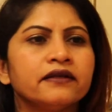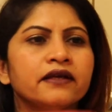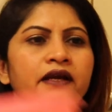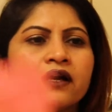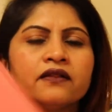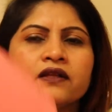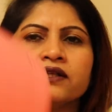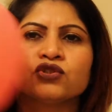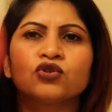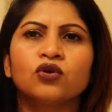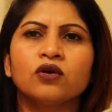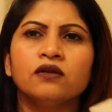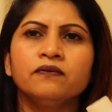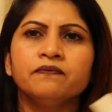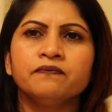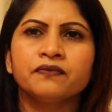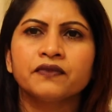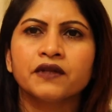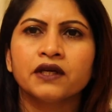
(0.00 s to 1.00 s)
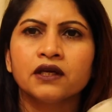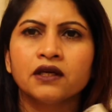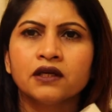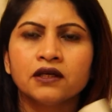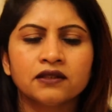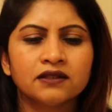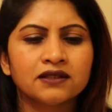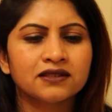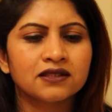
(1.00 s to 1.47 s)
Yeah, that's all.
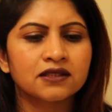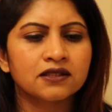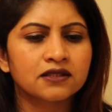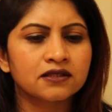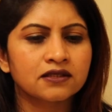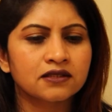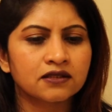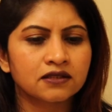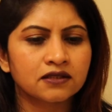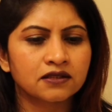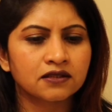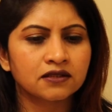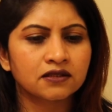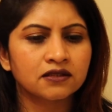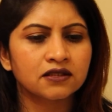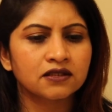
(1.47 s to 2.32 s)
This is